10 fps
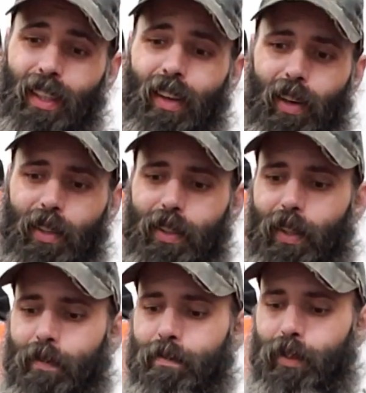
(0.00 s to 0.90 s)

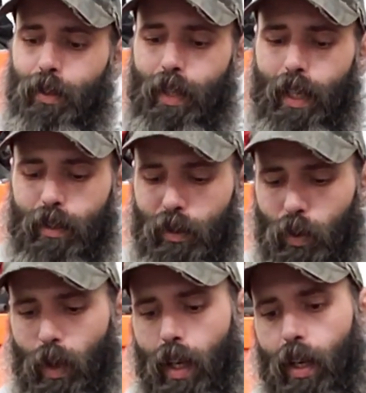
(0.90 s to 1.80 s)
also
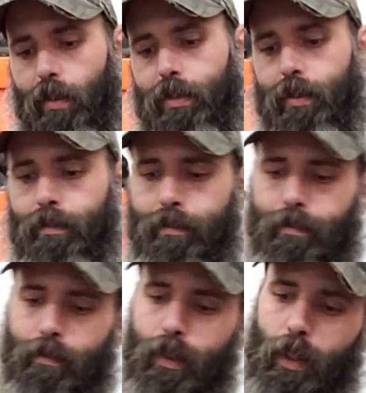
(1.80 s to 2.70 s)
2012.
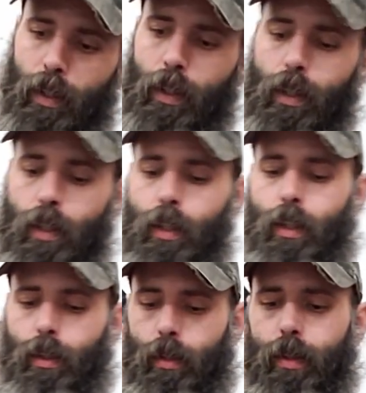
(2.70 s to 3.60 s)

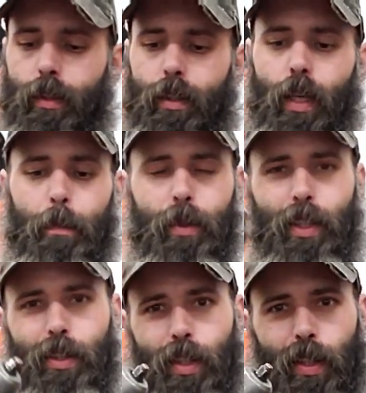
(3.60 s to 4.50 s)
A couple
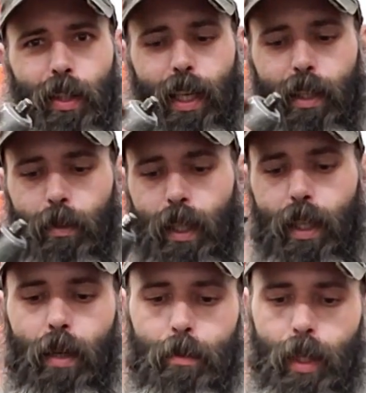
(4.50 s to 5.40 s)
years ago, you guys, when I
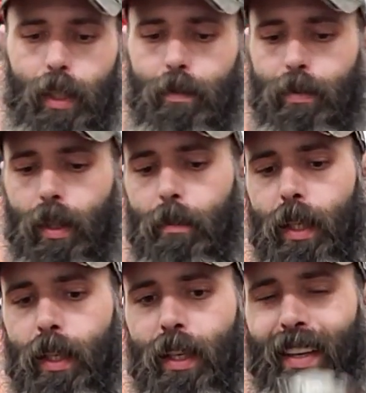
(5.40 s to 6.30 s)
upgraded from
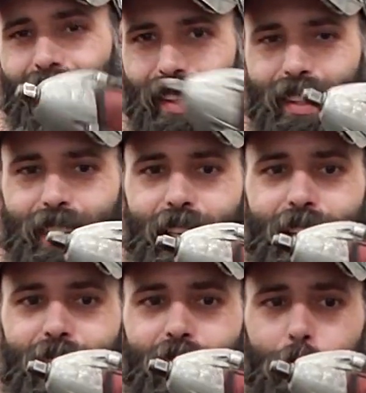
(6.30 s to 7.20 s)
this
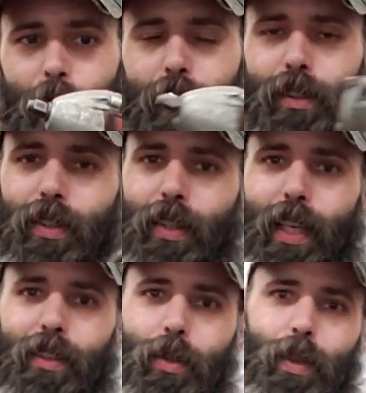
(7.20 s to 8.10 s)
guy that I bought in
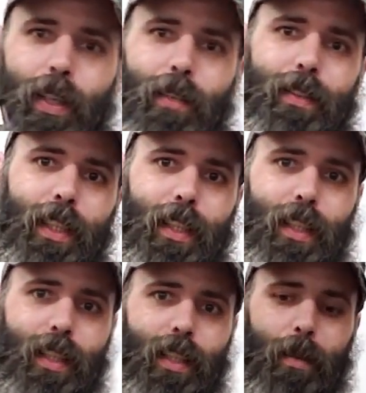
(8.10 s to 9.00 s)
2012
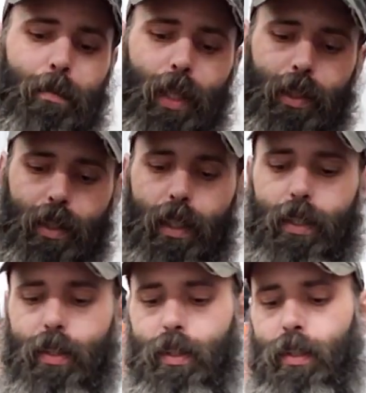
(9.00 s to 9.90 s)
to the
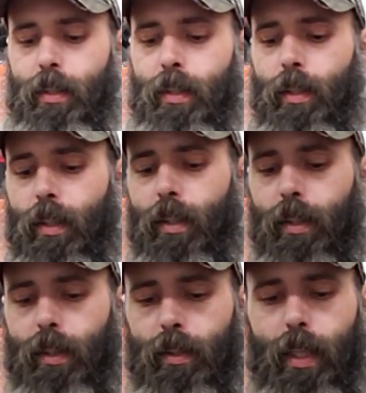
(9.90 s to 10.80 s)
brushless,
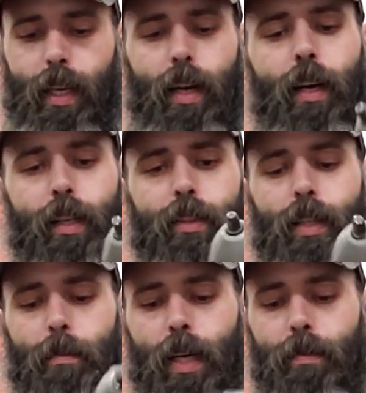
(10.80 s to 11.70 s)
because yeah, 100
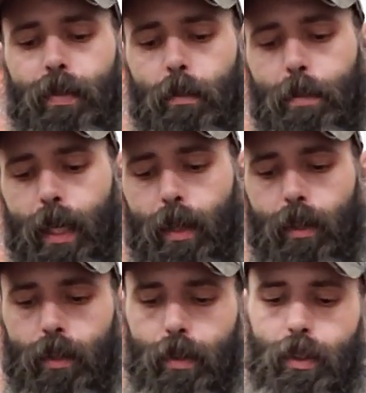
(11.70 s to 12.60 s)
some odd
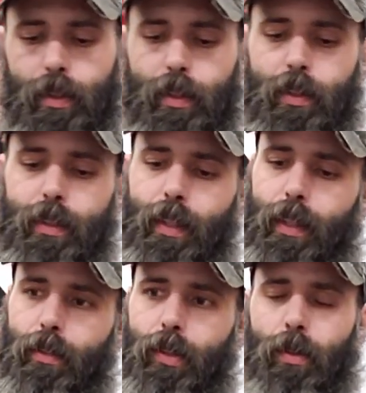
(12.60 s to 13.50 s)
foot-pounds versus
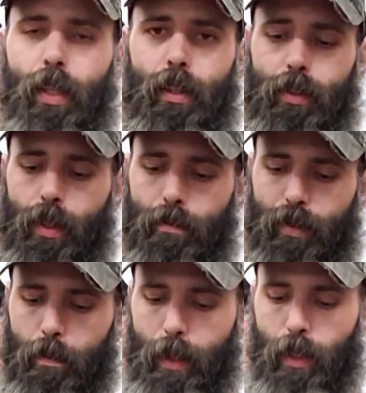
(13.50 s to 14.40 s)
200 some
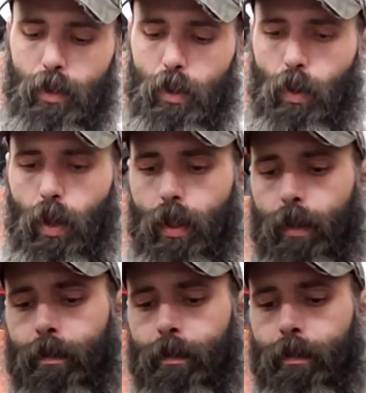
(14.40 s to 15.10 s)
foot-pounds of torque.